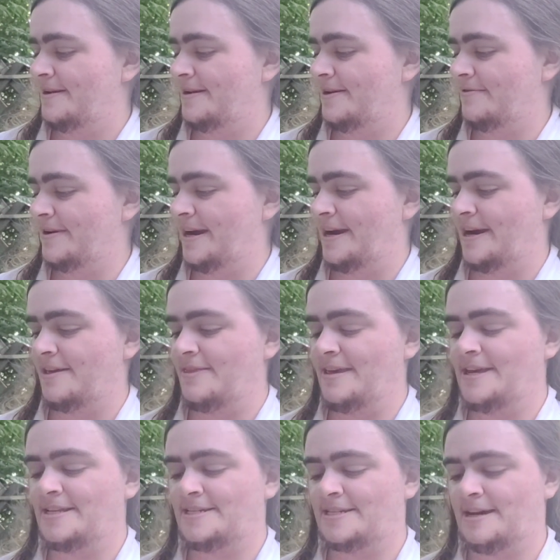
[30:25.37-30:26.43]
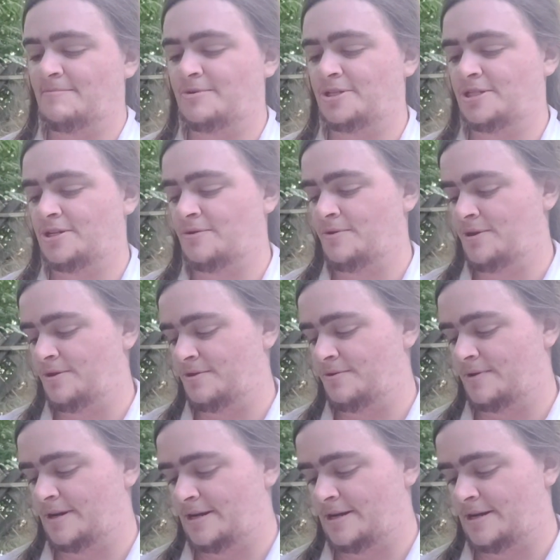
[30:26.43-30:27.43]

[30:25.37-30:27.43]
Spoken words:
Alright, I think it's time to show you